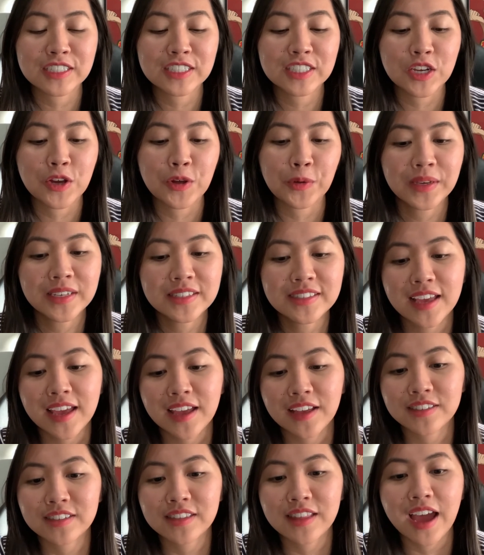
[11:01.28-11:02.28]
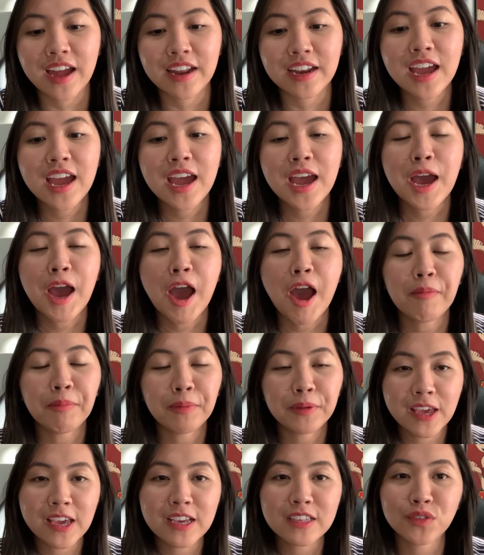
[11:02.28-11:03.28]
She always says that a
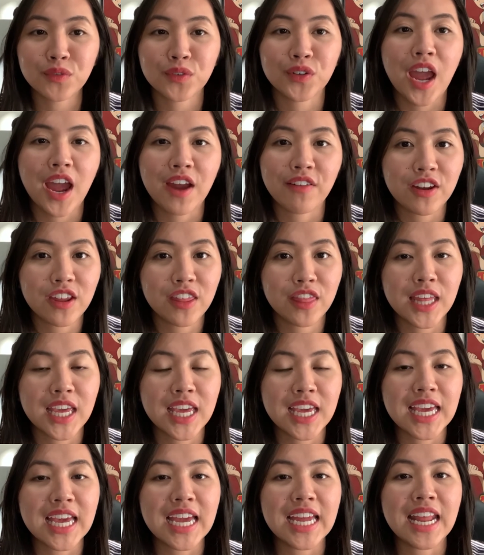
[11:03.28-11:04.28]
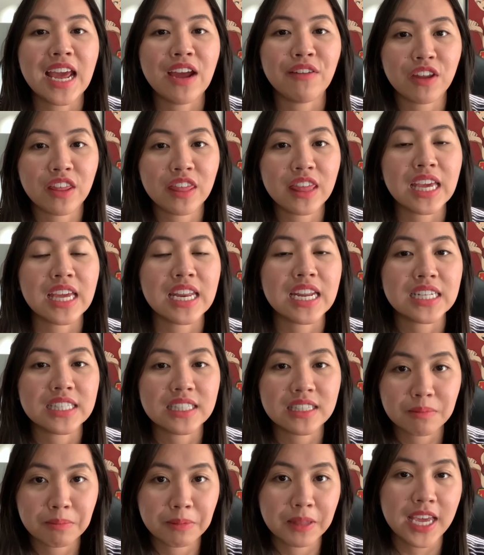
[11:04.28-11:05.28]
place for everything and everything in
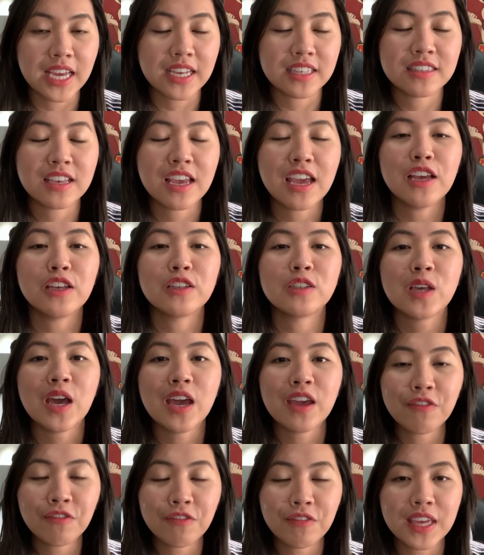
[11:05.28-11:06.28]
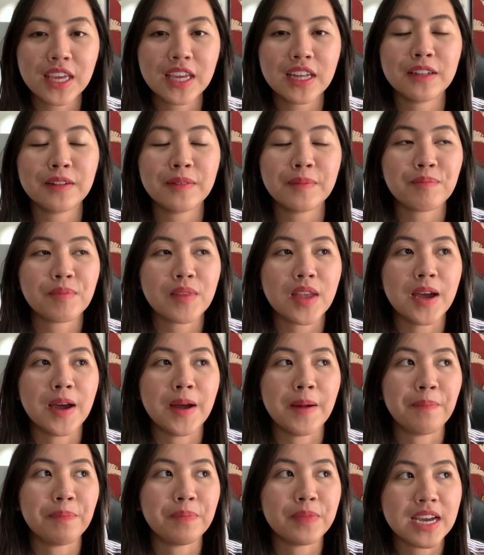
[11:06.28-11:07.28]
its place. So I feel
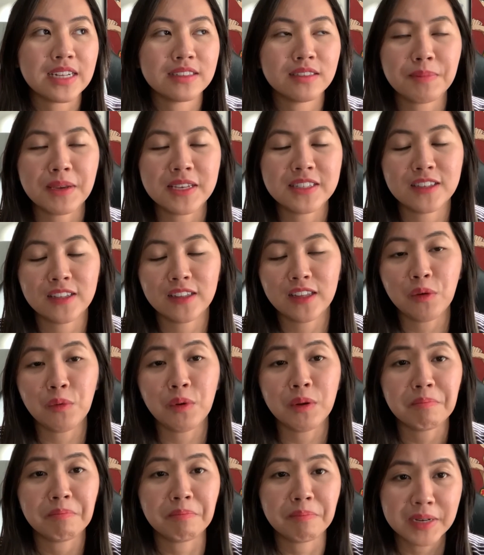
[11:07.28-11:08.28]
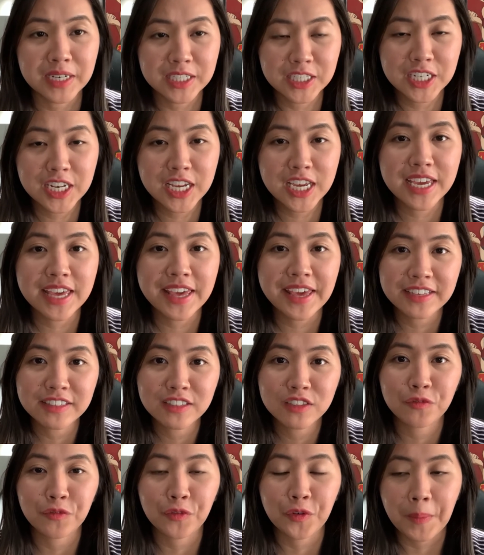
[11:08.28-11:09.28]
that's basically what budgeting
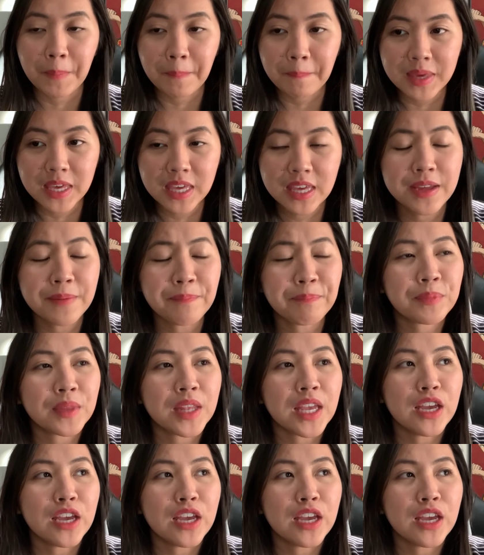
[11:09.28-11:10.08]
is for me.